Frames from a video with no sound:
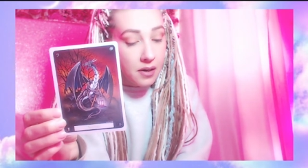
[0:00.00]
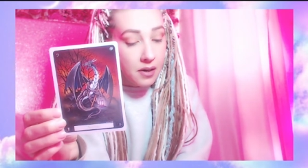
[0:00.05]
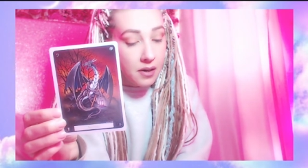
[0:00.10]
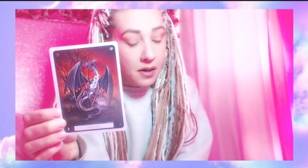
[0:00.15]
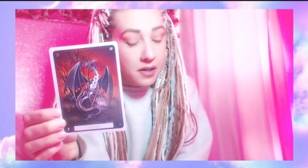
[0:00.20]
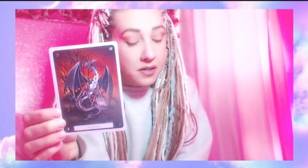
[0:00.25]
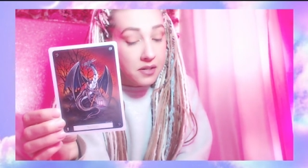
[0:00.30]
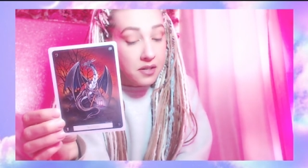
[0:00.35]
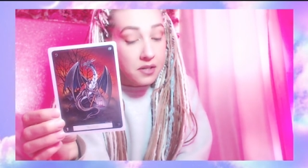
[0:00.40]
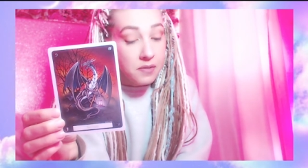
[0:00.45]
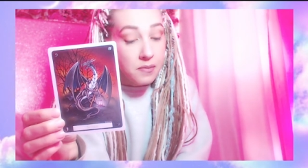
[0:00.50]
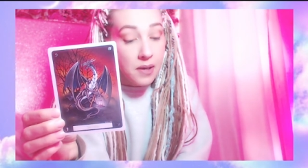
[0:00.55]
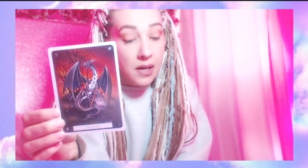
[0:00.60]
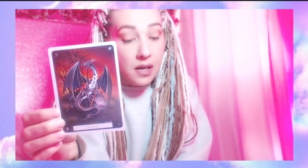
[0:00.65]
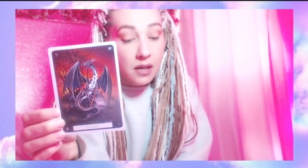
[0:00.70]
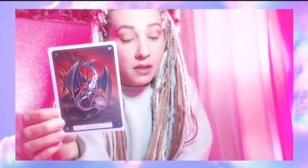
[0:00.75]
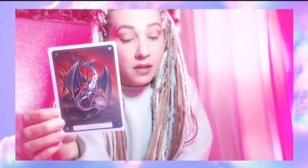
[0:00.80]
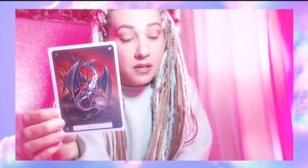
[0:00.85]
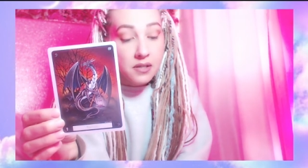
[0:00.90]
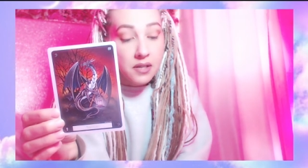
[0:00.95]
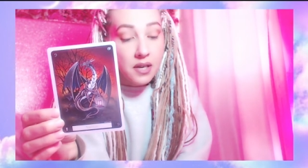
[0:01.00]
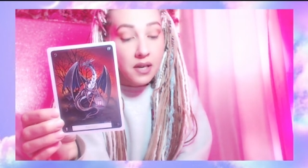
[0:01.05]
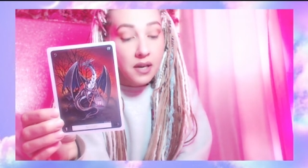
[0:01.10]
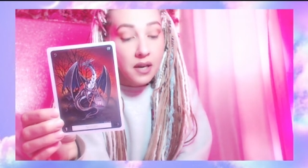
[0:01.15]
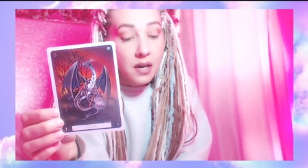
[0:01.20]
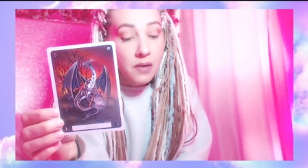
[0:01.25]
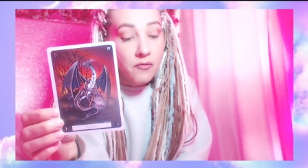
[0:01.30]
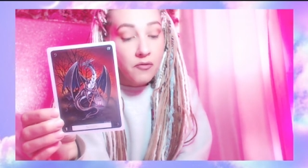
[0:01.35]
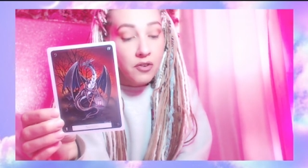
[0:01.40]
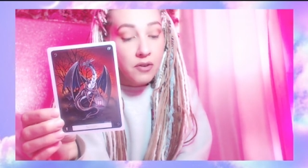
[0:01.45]
excuse me, this can
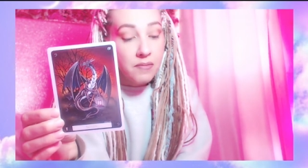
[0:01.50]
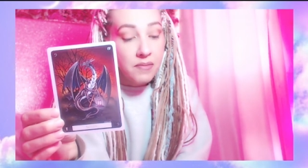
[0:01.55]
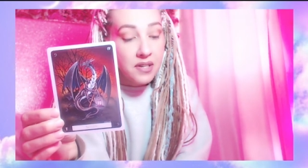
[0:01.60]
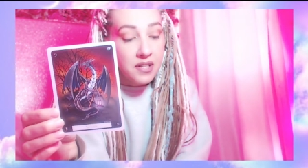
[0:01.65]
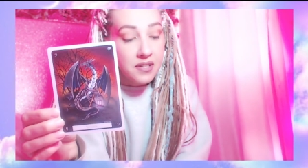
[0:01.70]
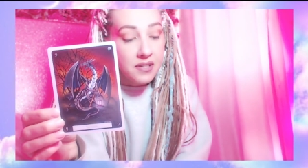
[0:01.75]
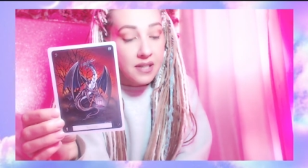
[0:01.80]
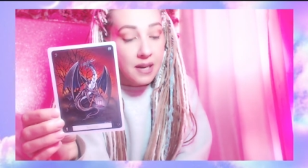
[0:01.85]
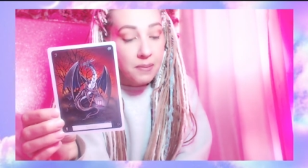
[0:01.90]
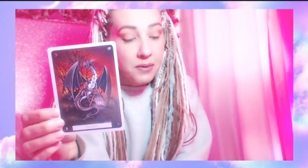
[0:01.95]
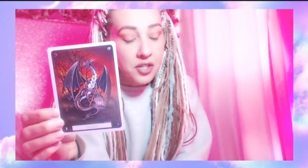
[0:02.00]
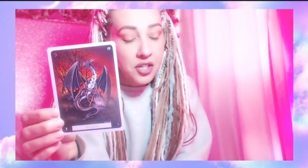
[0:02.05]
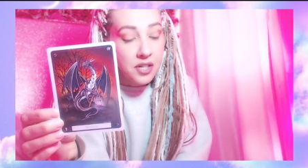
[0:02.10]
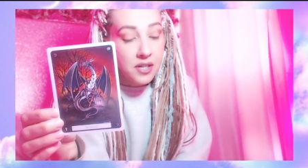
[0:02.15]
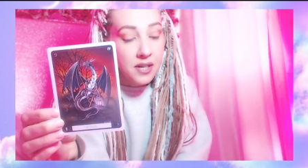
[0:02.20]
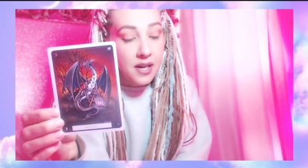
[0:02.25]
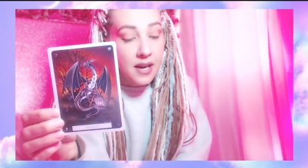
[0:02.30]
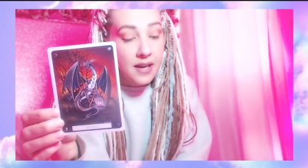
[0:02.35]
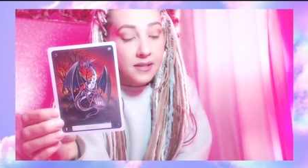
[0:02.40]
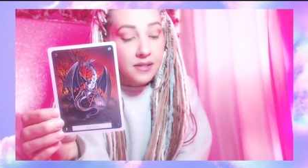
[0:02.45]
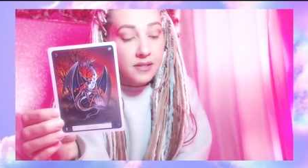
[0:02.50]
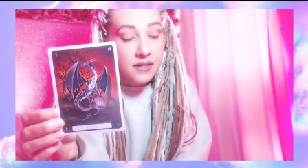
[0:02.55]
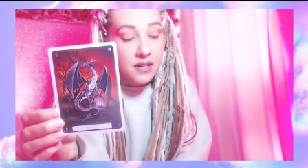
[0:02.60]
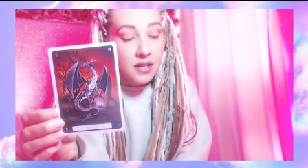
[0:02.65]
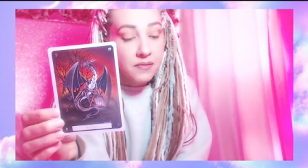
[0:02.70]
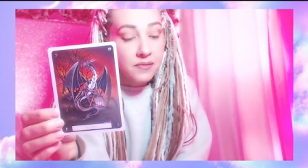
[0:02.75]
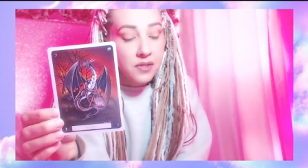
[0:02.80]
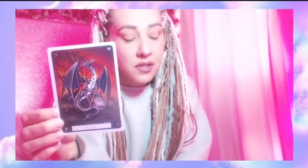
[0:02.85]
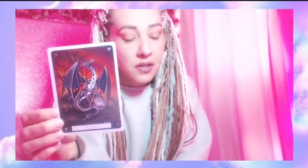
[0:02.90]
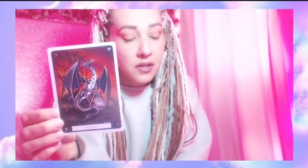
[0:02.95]
come from deception and
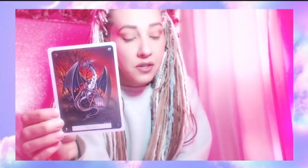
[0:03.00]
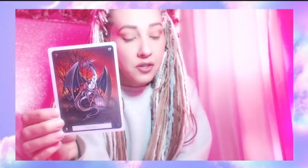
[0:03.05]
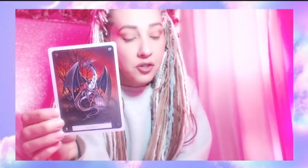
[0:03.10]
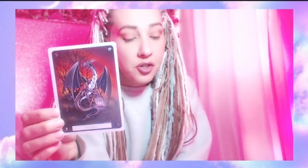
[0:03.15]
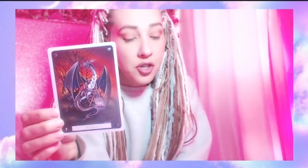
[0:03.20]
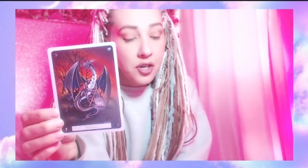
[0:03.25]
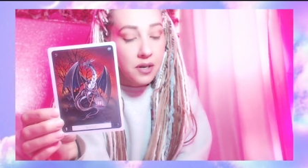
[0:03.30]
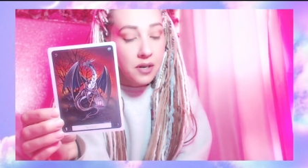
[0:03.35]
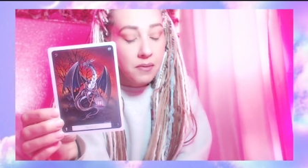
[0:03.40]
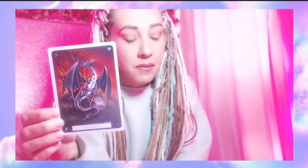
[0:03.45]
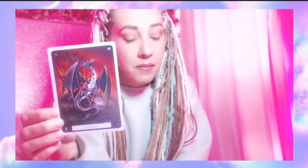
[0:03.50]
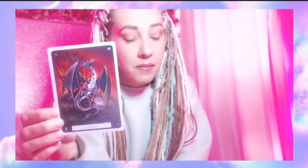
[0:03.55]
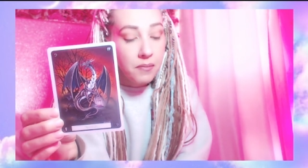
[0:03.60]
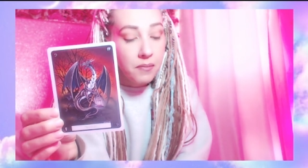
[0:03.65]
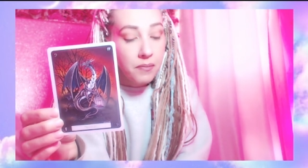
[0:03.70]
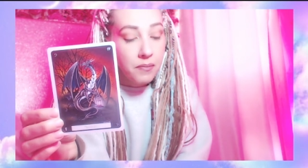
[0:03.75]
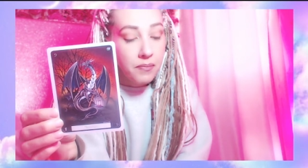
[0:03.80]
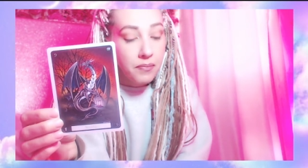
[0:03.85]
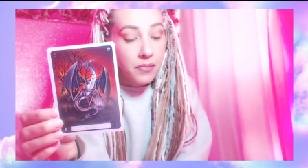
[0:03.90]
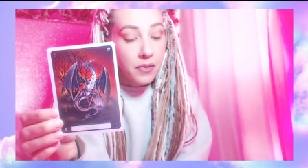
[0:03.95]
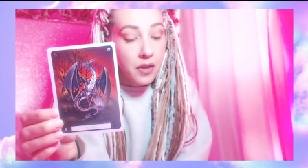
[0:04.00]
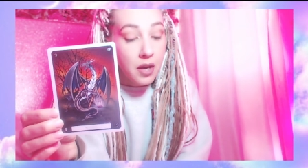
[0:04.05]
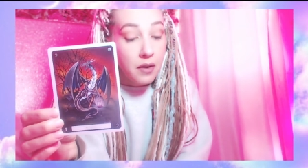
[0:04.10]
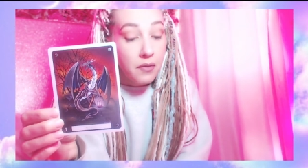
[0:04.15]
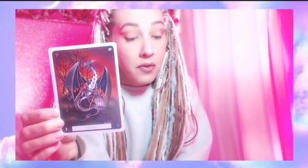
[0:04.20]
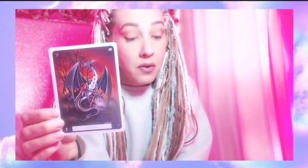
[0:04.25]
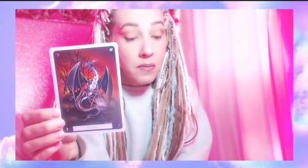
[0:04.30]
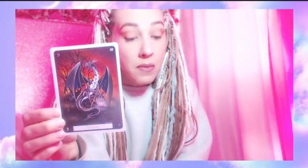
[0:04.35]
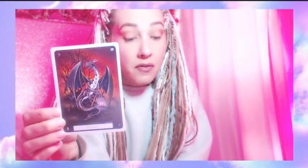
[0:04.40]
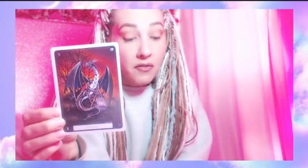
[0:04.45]
self delusion,
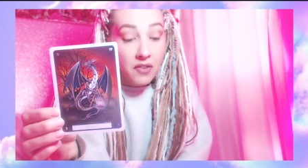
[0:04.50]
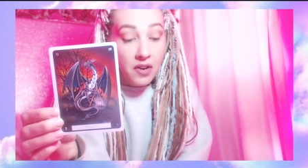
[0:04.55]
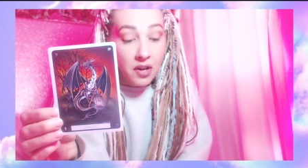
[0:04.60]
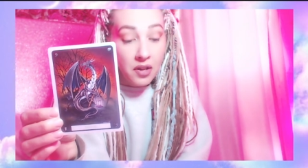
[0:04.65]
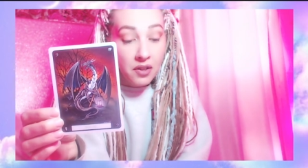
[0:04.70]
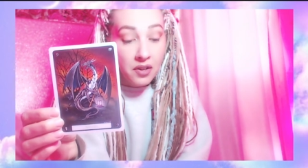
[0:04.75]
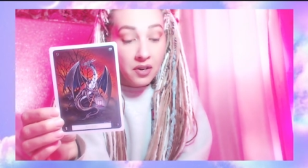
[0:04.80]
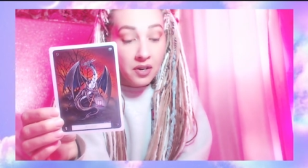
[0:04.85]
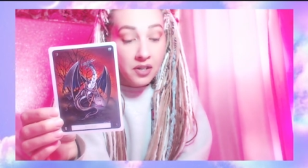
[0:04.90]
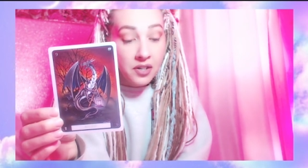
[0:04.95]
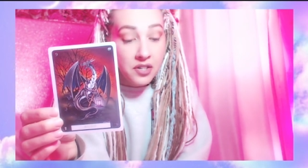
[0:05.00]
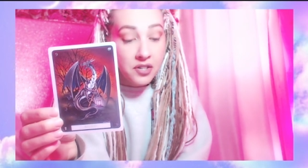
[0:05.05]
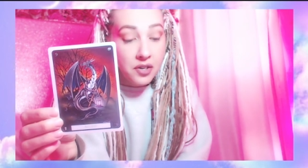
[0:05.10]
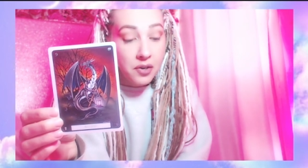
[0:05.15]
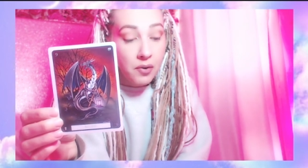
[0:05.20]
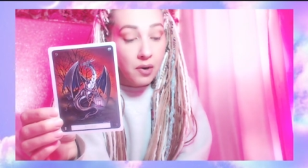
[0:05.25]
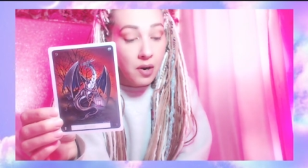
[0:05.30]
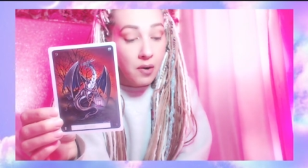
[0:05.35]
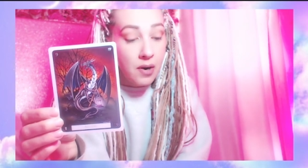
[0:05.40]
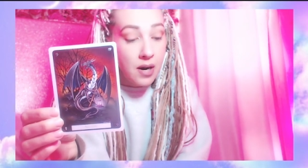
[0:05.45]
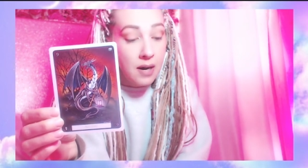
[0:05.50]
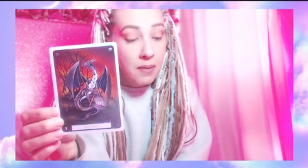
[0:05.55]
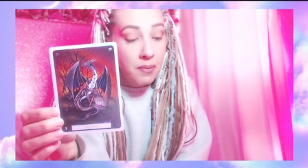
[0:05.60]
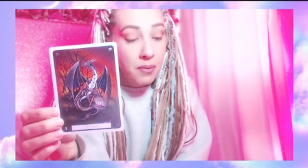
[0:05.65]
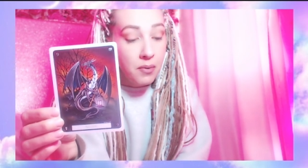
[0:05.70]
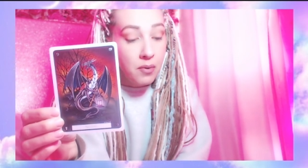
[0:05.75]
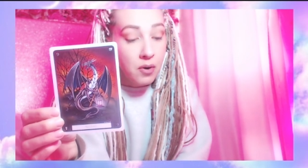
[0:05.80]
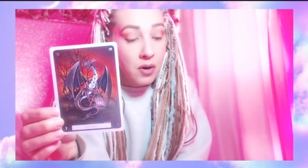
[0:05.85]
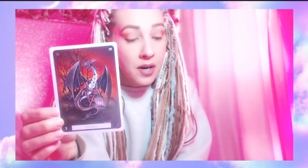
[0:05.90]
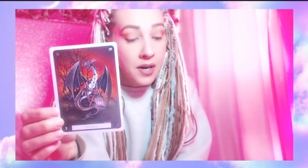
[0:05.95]
from a failure to grow up
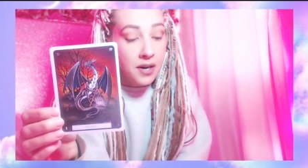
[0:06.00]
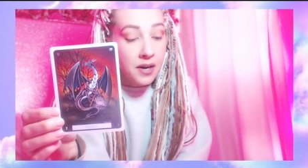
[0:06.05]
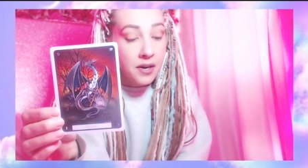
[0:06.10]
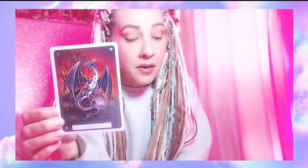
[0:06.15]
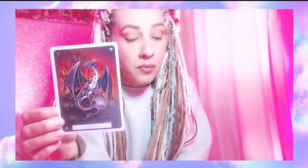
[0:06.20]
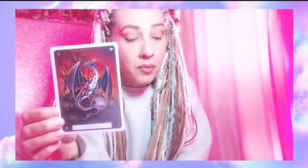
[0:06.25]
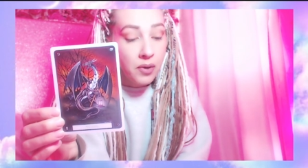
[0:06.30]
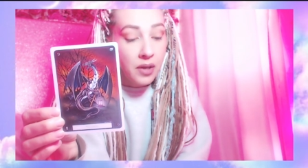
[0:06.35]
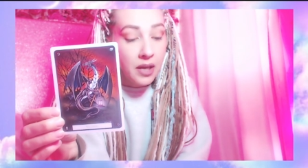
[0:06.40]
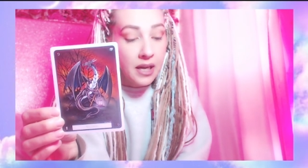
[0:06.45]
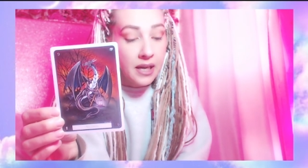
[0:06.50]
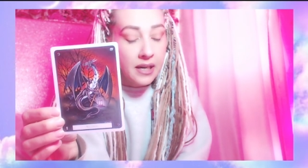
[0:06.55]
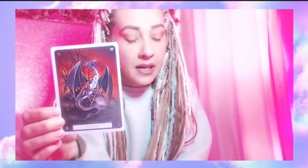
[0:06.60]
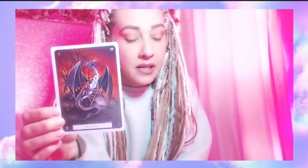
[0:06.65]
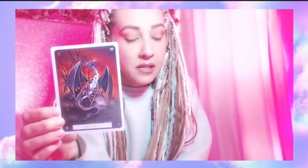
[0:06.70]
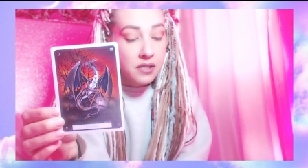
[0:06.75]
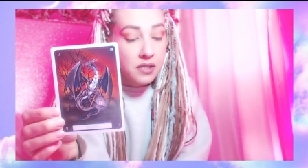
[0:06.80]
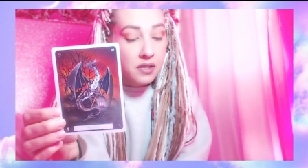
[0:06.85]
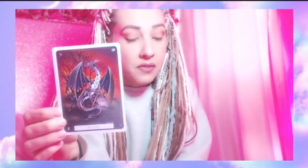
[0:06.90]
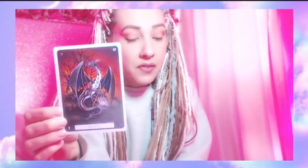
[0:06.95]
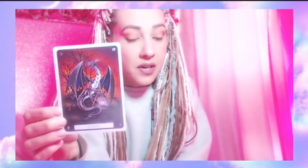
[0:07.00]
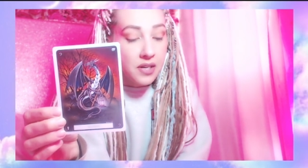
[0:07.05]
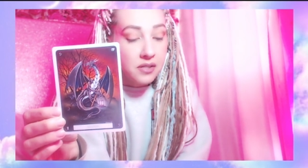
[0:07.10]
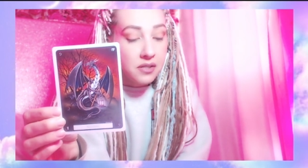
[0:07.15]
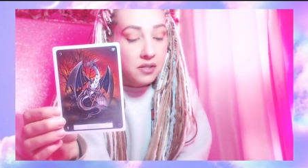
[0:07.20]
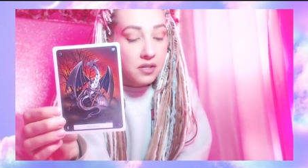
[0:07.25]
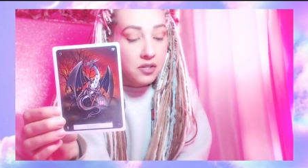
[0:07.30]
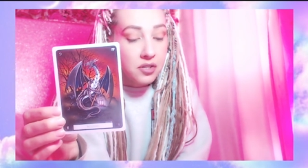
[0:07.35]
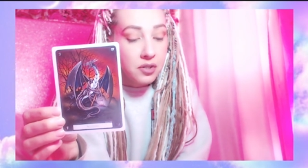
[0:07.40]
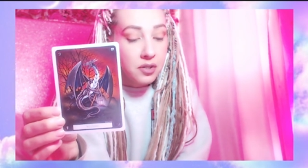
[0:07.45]
or an unwillingness to face
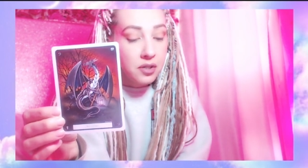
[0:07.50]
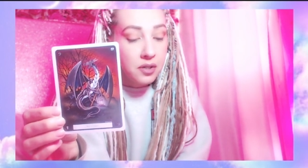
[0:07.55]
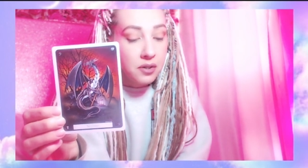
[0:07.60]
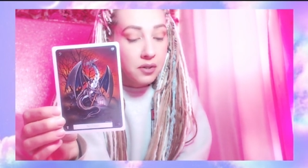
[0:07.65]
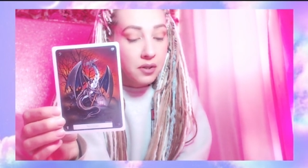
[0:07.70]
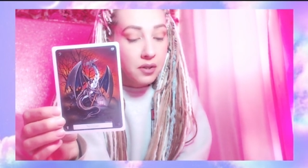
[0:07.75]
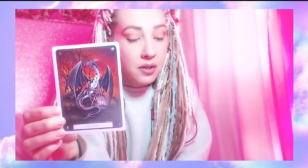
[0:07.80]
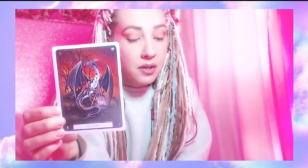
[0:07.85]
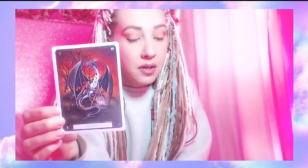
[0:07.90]
the truth.